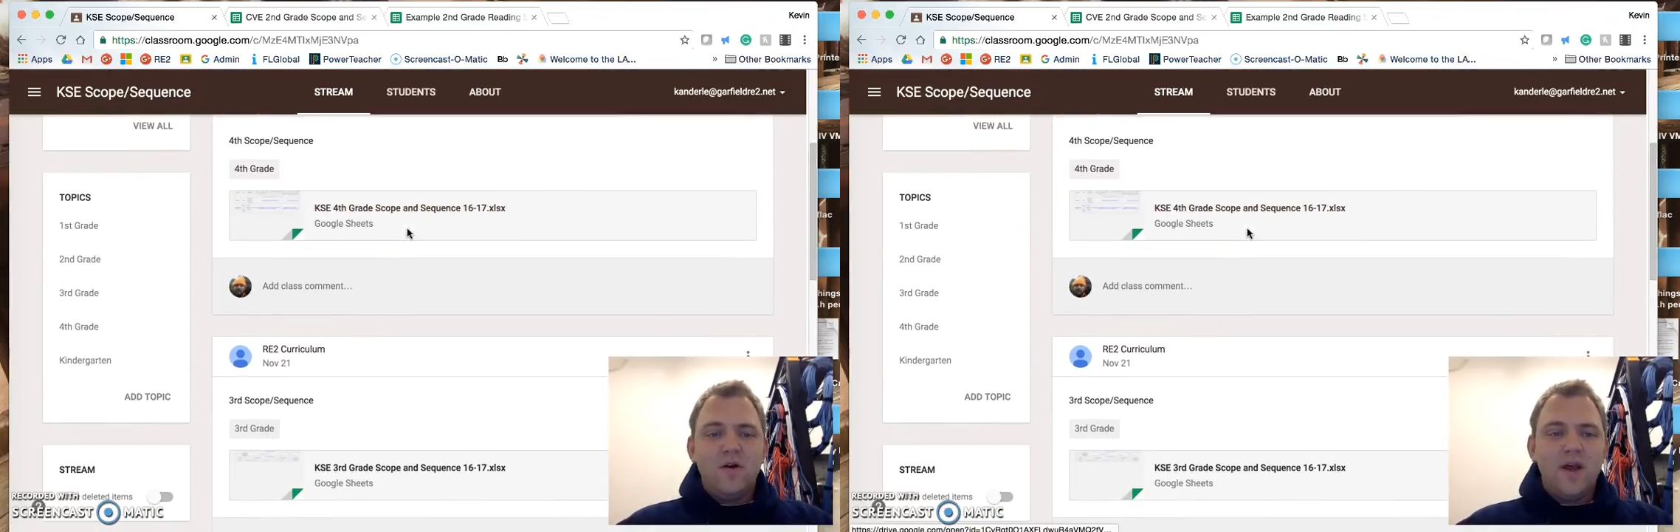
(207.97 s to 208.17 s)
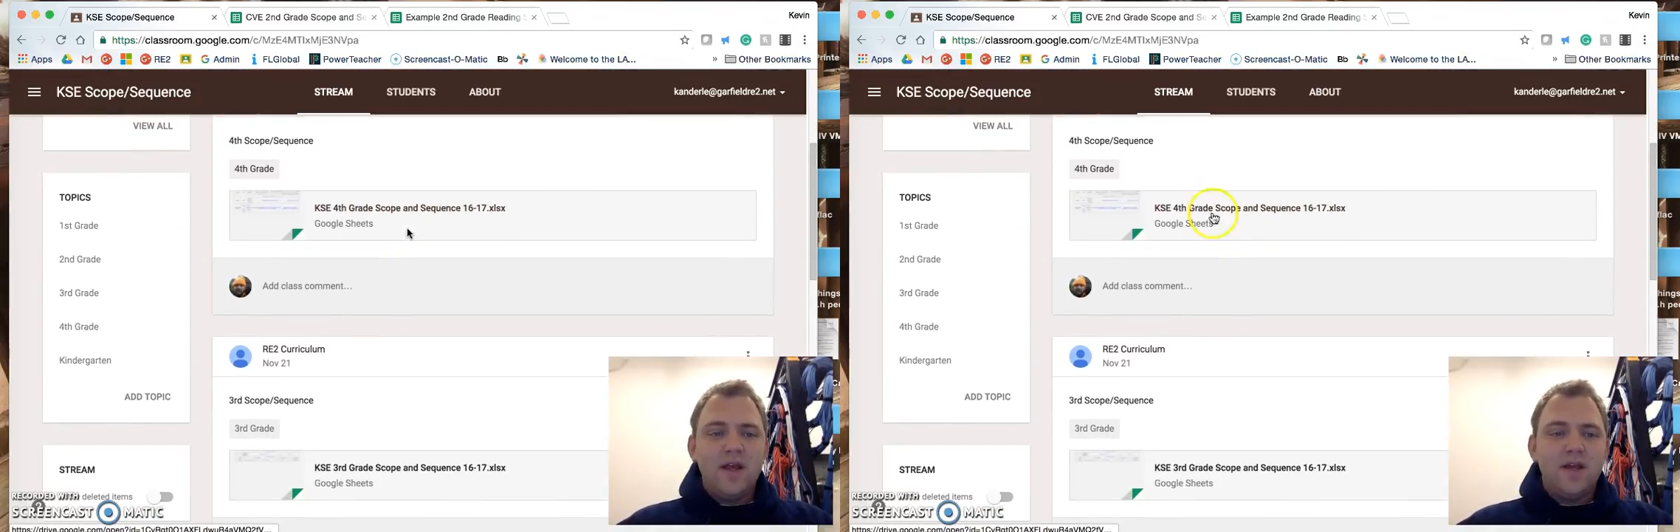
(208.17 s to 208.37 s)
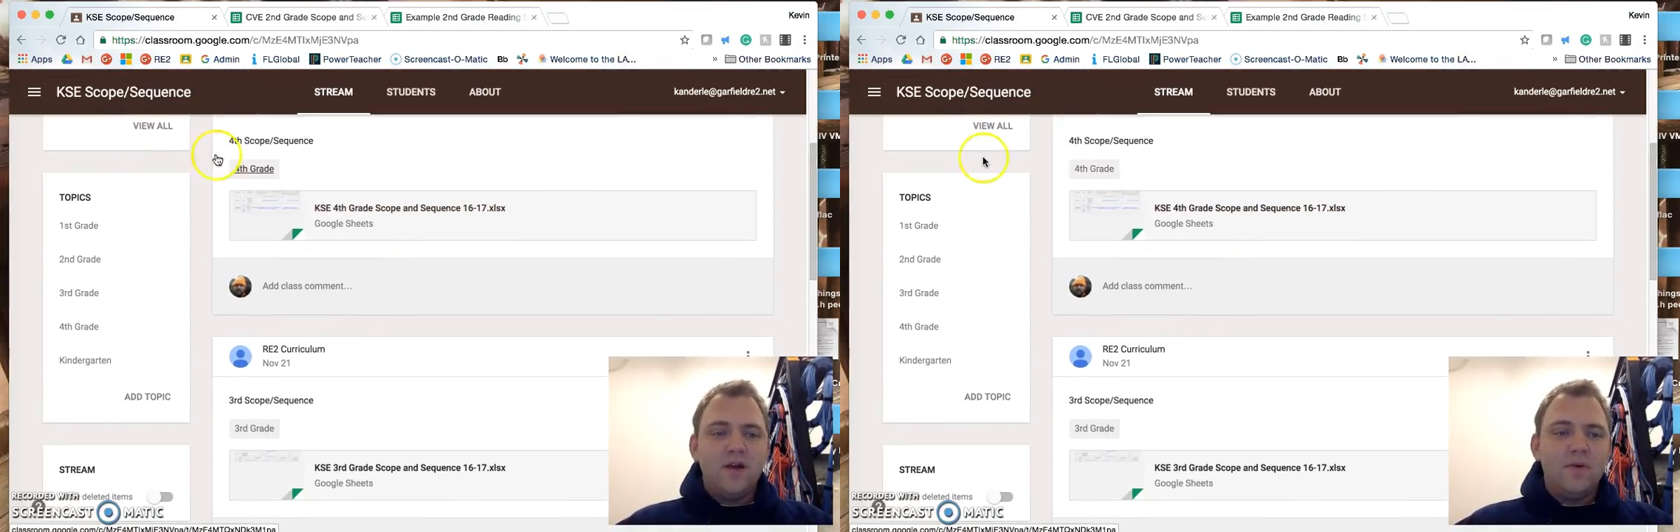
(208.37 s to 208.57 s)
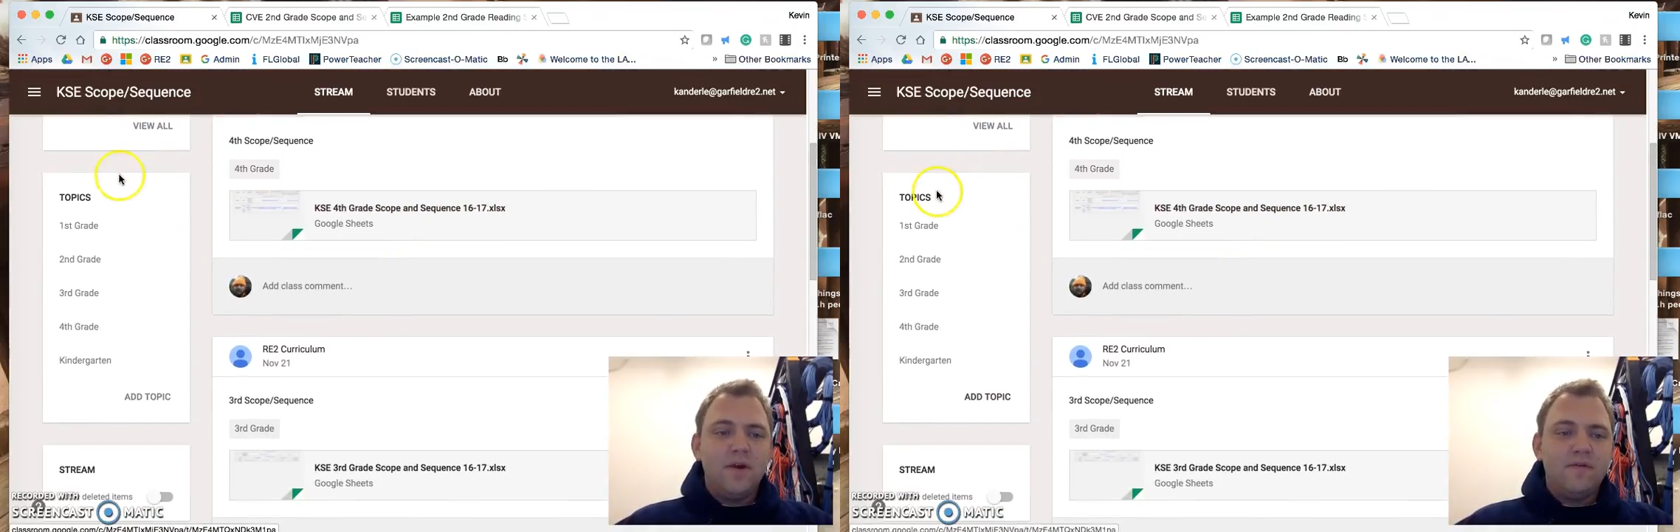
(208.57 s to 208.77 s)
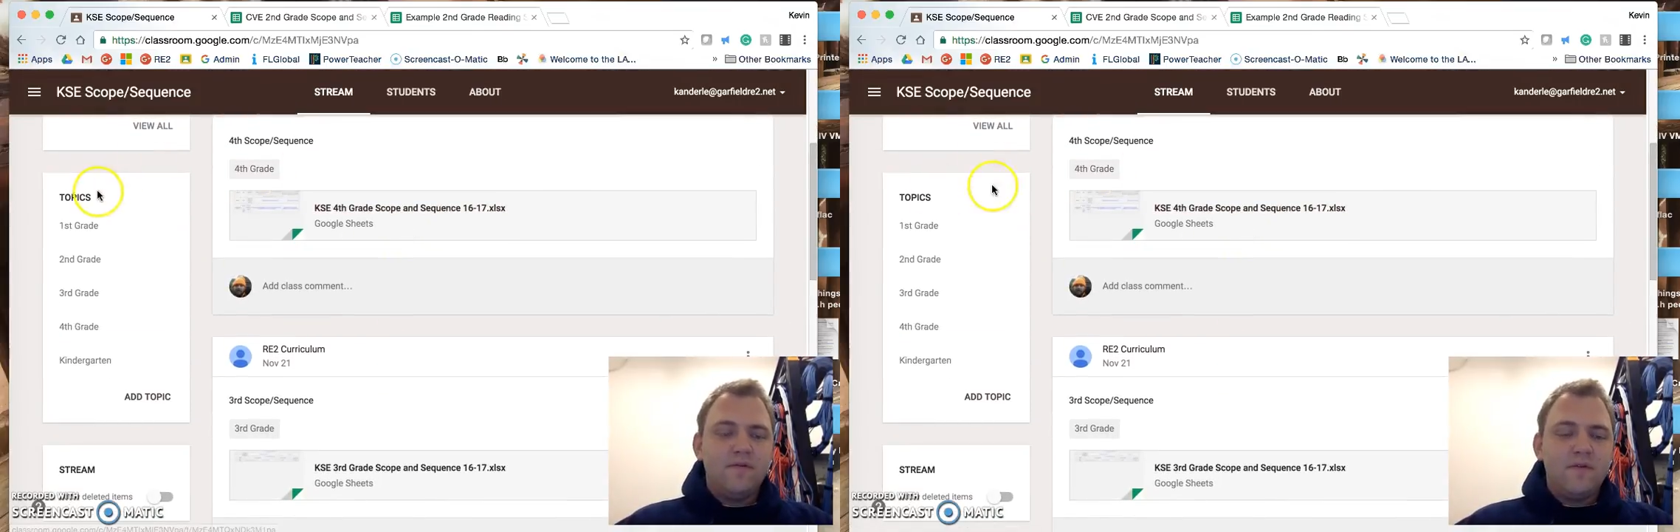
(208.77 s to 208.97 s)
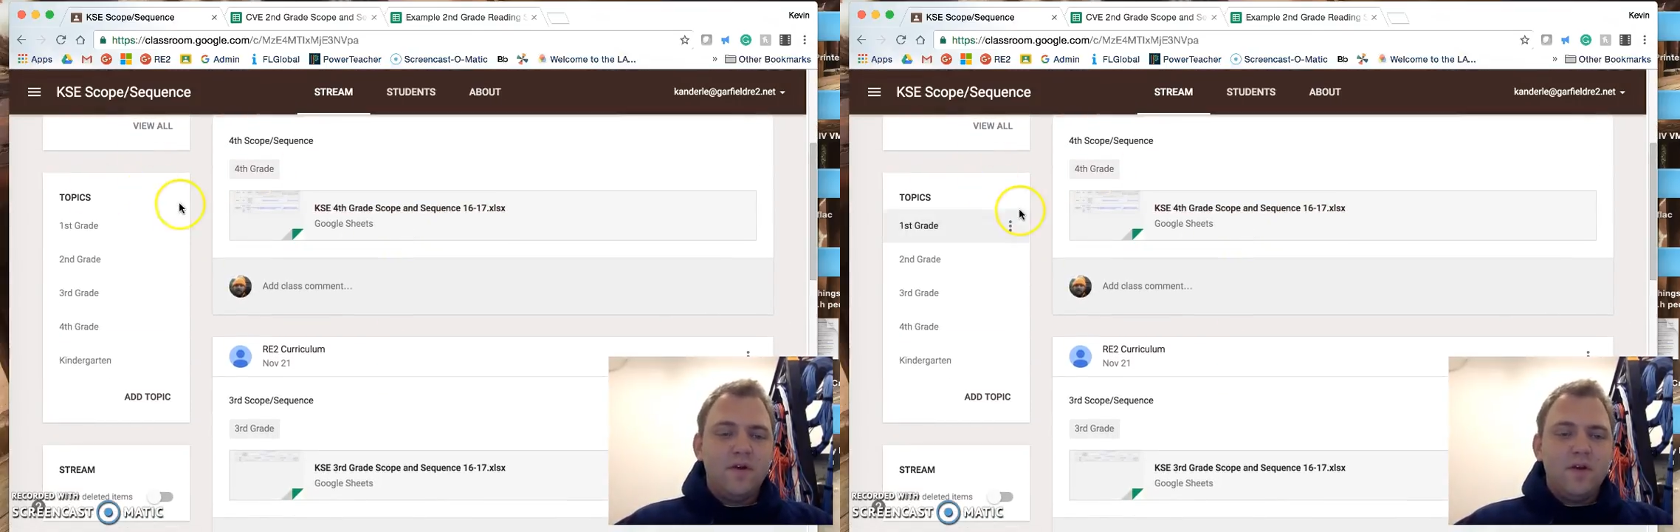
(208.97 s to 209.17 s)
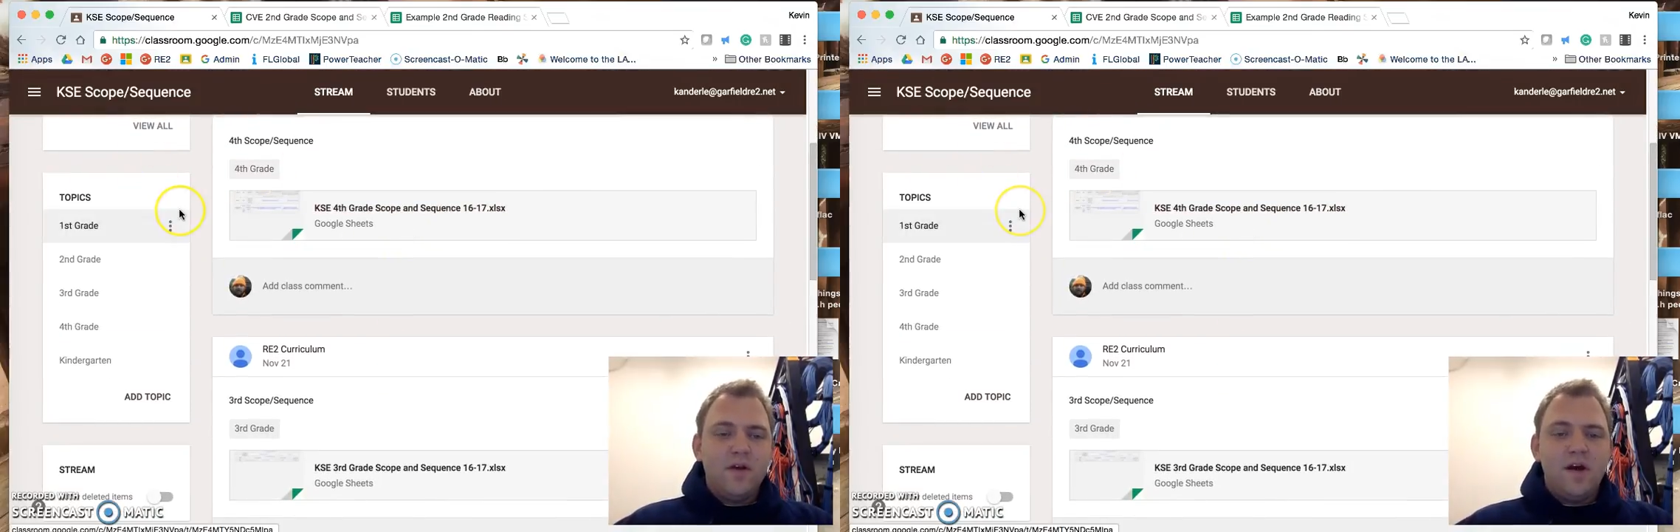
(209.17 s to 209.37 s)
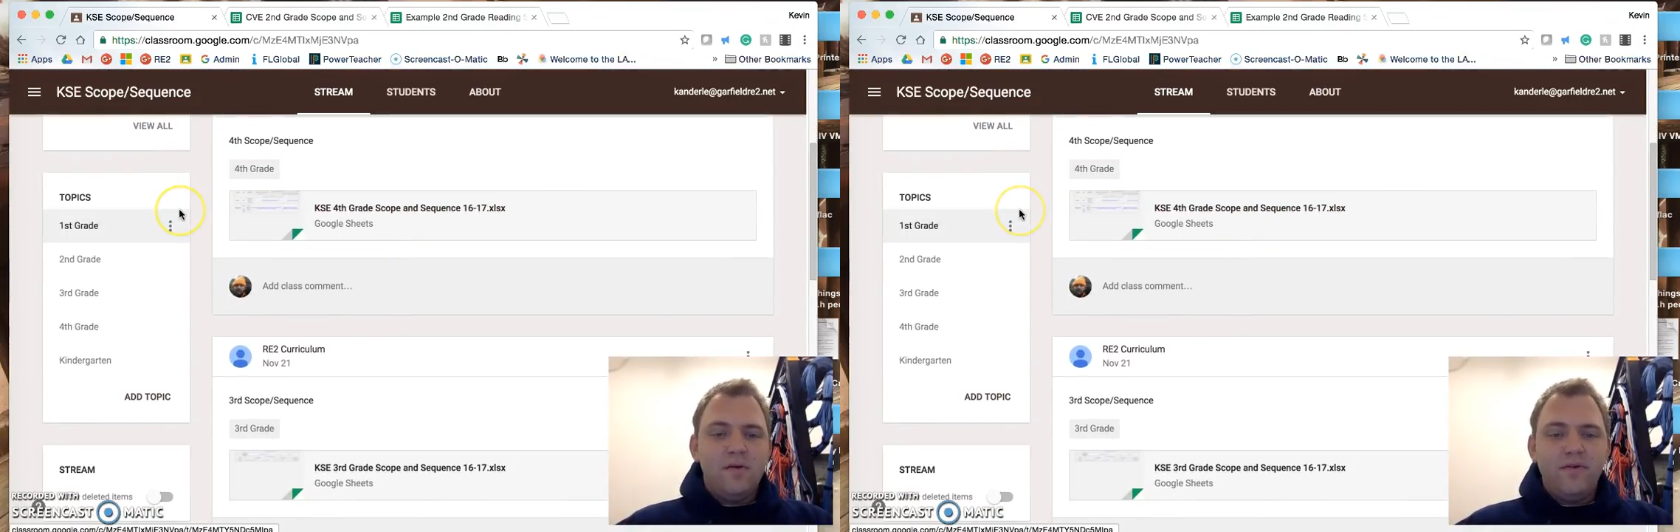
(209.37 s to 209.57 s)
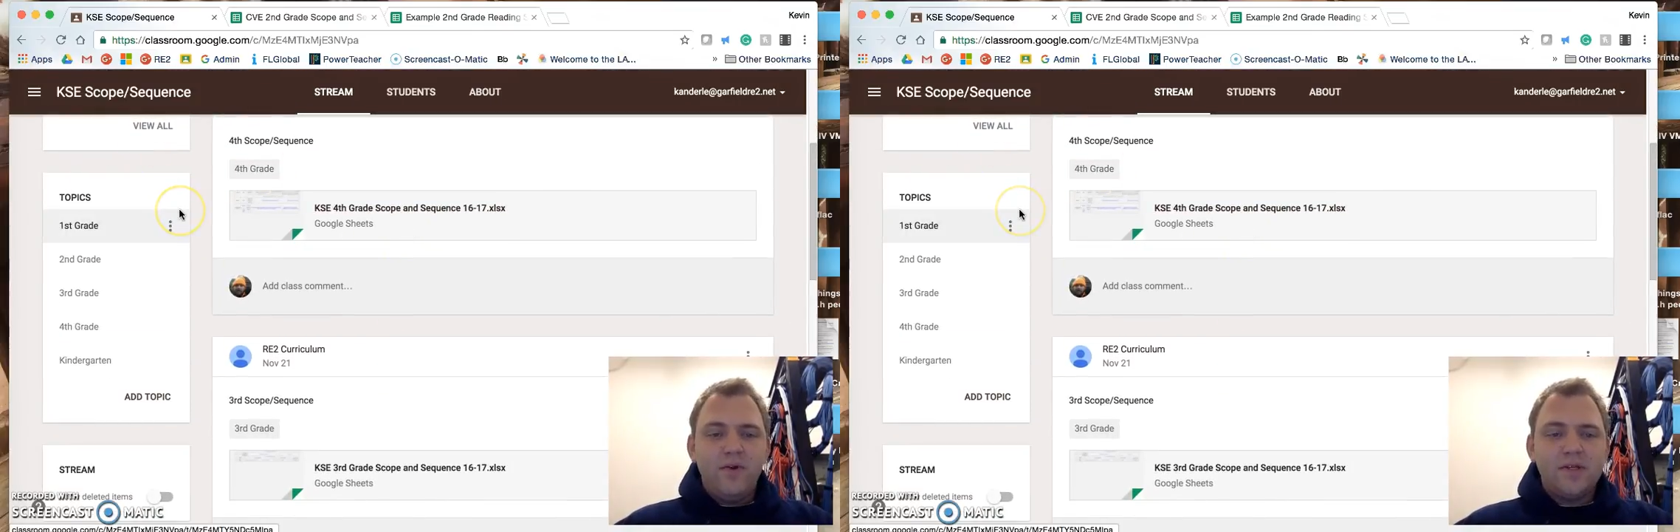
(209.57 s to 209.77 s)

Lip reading: right here, but if we